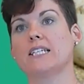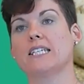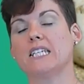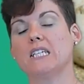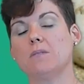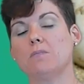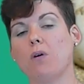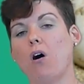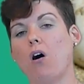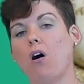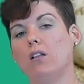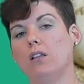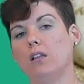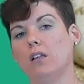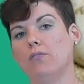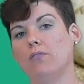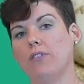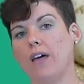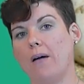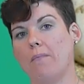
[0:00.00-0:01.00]
to keep all
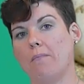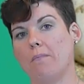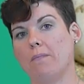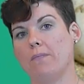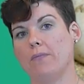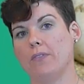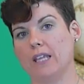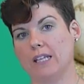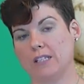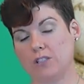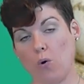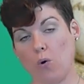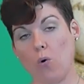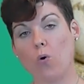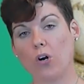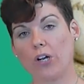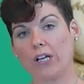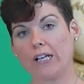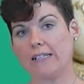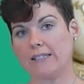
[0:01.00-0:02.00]
of that, its
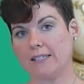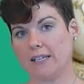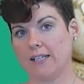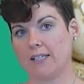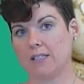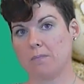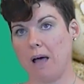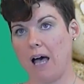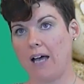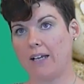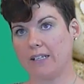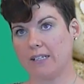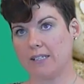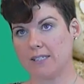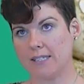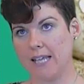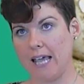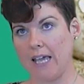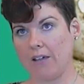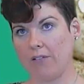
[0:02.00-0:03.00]
organs and its body
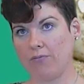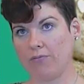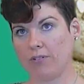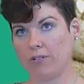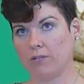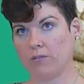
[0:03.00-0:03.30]
safe,